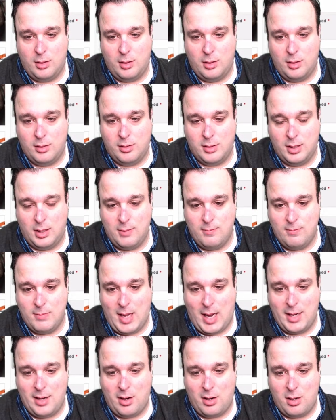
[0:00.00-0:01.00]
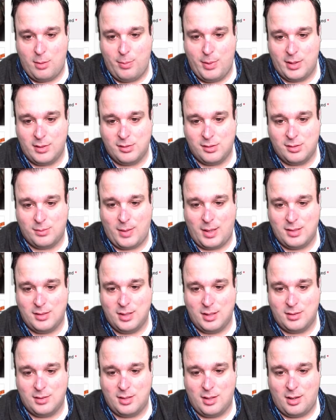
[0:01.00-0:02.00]
See, 900 pixels by
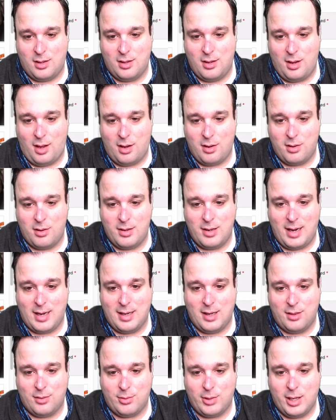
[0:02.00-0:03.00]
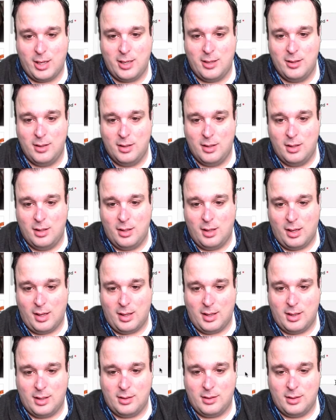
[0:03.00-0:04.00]
693.
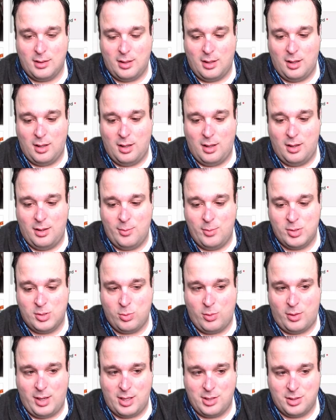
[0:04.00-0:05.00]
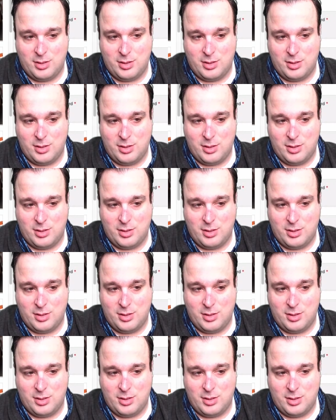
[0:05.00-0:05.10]
And it was one I just